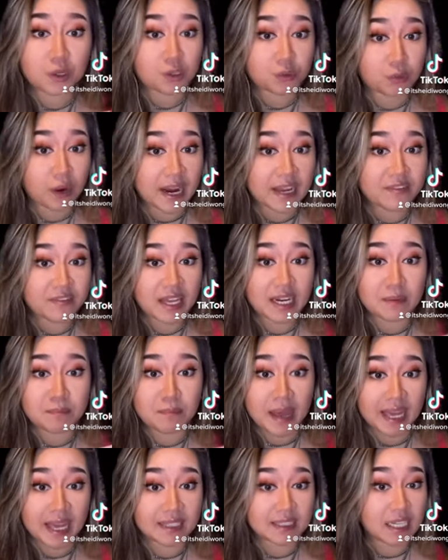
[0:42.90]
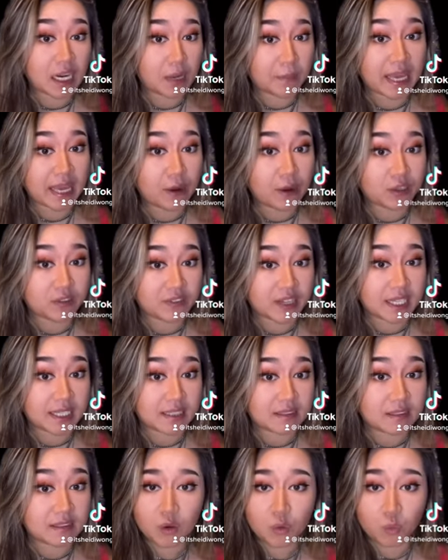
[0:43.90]
a grave and a man coming out of
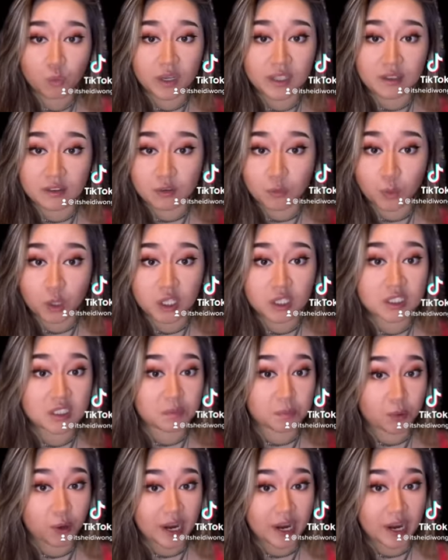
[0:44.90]
it with the words,